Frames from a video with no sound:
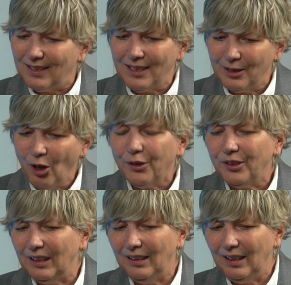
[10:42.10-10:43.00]
this is
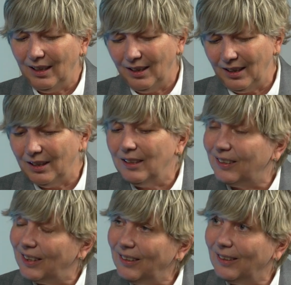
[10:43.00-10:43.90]
not in the
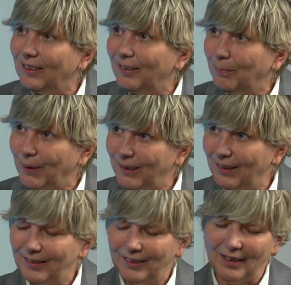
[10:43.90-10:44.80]
cities, but
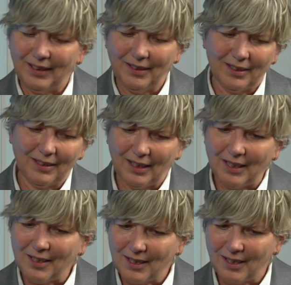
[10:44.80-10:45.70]

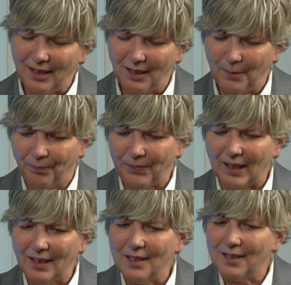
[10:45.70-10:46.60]
it's
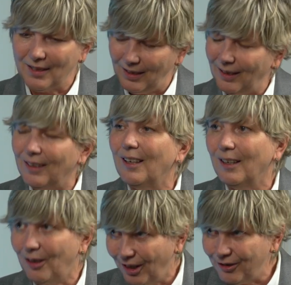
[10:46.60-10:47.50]
on
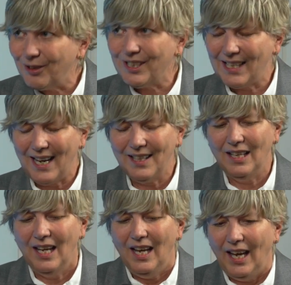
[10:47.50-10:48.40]
the countryside,
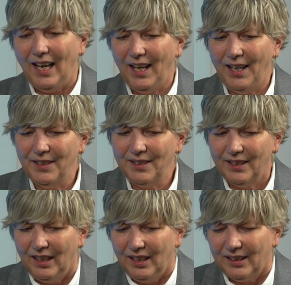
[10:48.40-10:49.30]
and
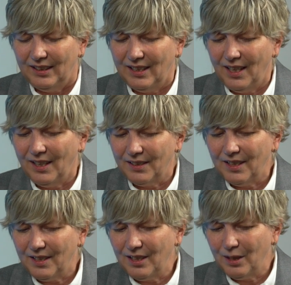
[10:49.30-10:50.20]

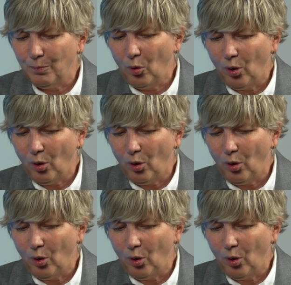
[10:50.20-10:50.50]
this is